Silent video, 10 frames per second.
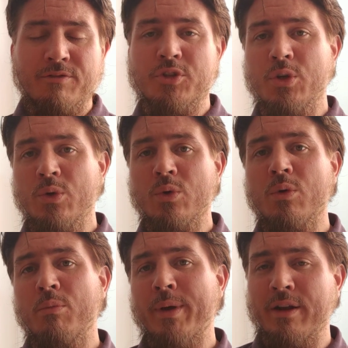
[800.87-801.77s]
of two
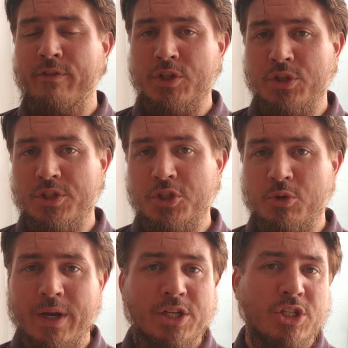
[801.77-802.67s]
beneficial
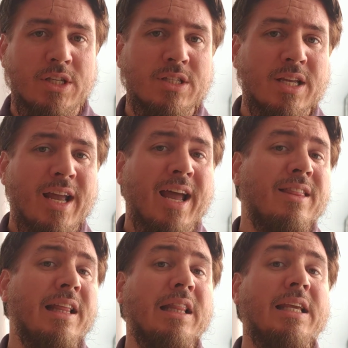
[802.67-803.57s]
situations
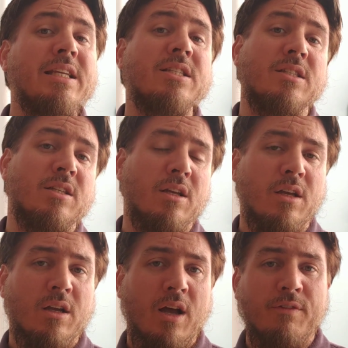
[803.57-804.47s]
and the least
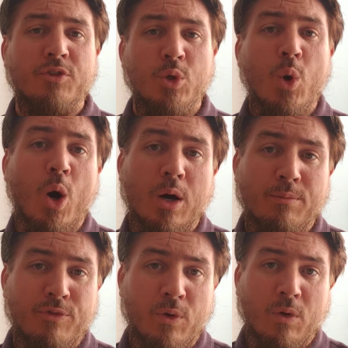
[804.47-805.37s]
of two
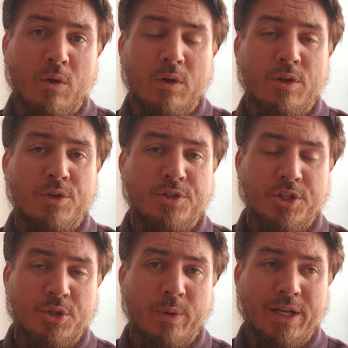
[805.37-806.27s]
harmful
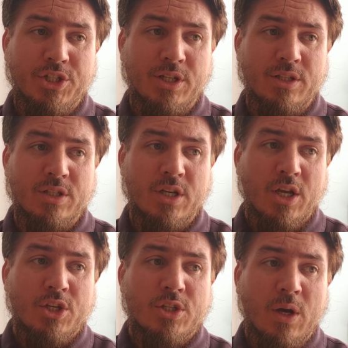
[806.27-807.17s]
situations.
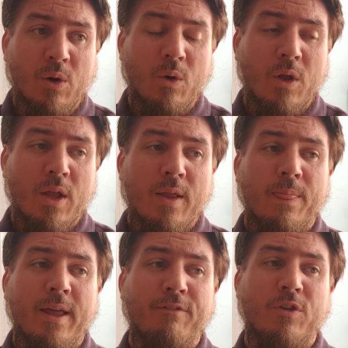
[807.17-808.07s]
So
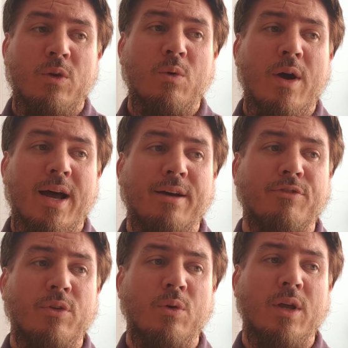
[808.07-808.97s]
if you have
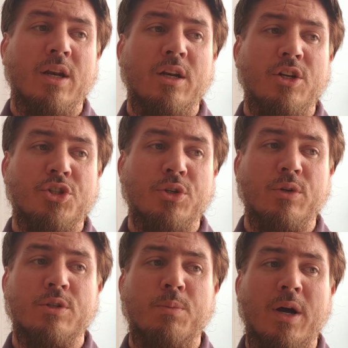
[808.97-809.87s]
to get an
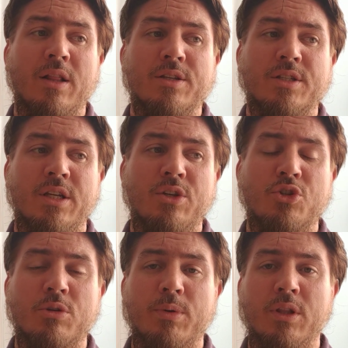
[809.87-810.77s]
insurance policy, you
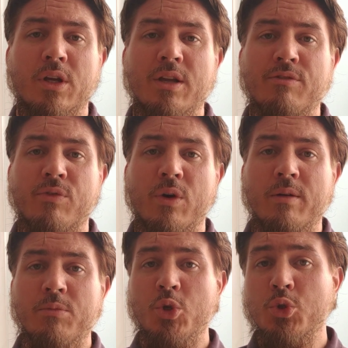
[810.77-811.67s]
should be looking for
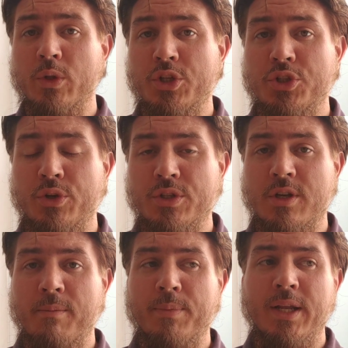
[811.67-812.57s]
a mutual insurance
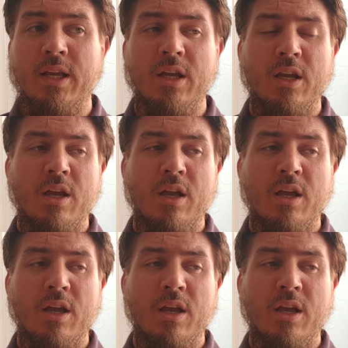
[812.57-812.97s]
company